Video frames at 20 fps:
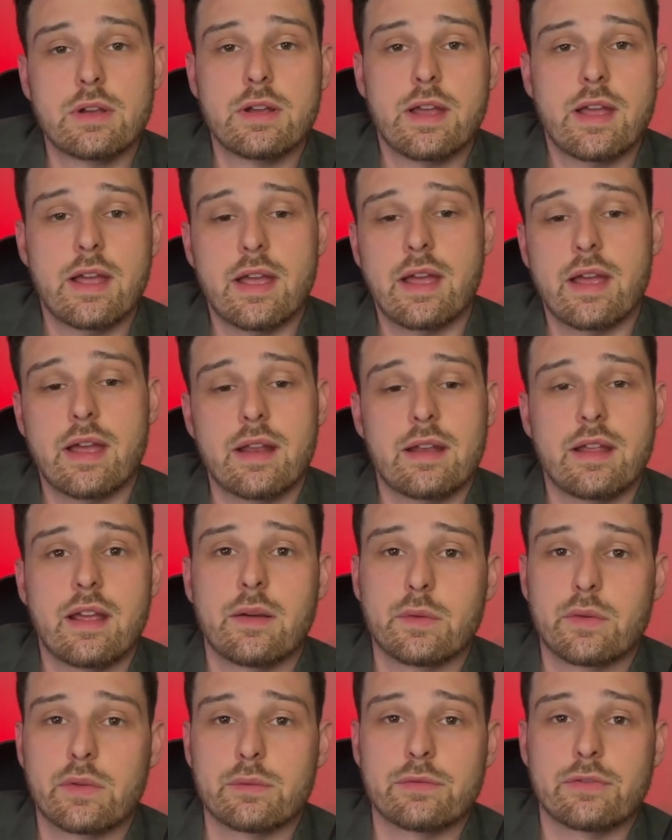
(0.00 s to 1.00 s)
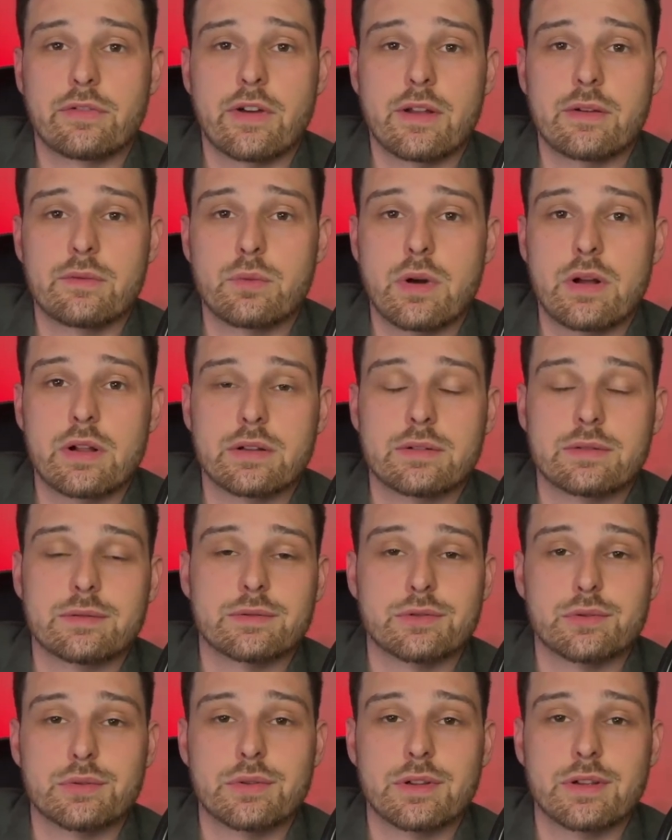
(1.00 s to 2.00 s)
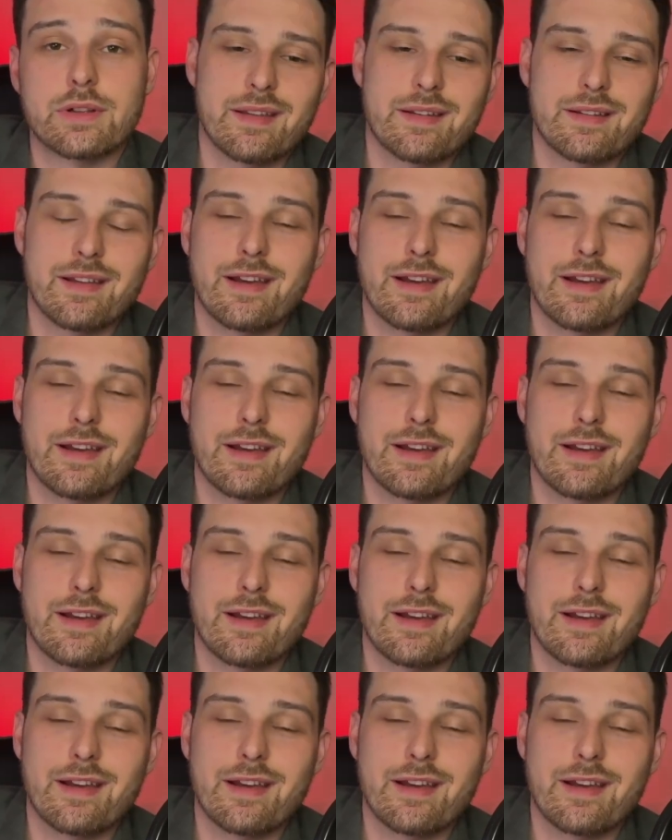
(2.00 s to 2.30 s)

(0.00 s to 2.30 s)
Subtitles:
and have some fun while doing it.